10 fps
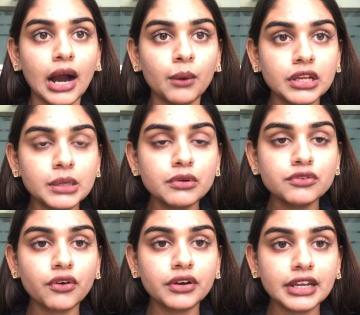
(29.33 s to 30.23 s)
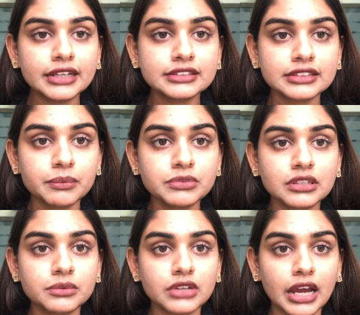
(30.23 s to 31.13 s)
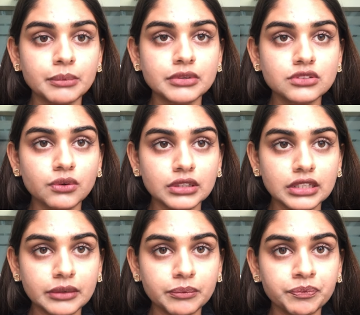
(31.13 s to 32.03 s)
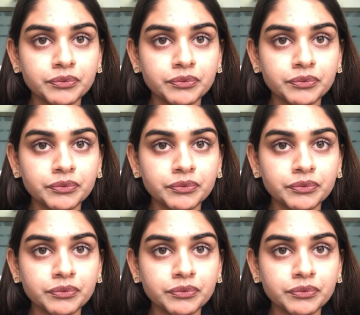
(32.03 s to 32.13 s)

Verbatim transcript: available for Netscape subscribers only.